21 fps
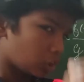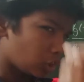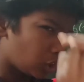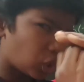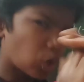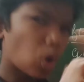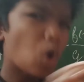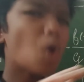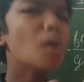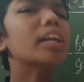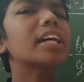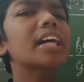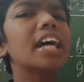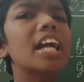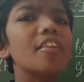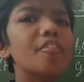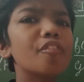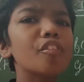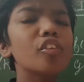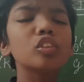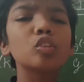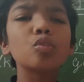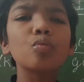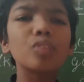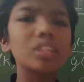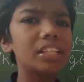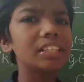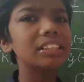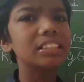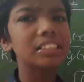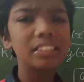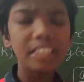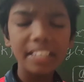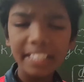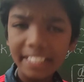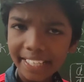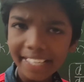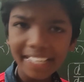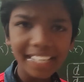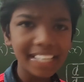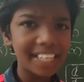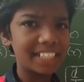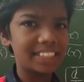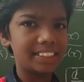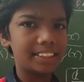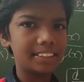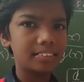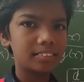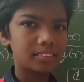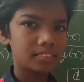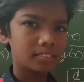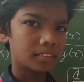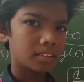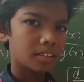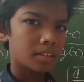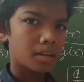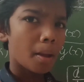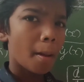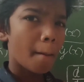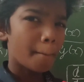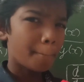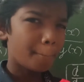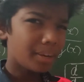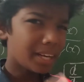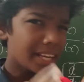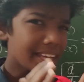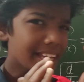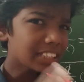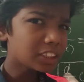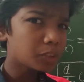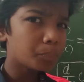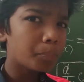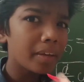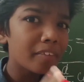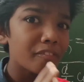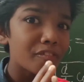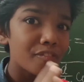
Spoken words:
don't confuse with this integration. Please be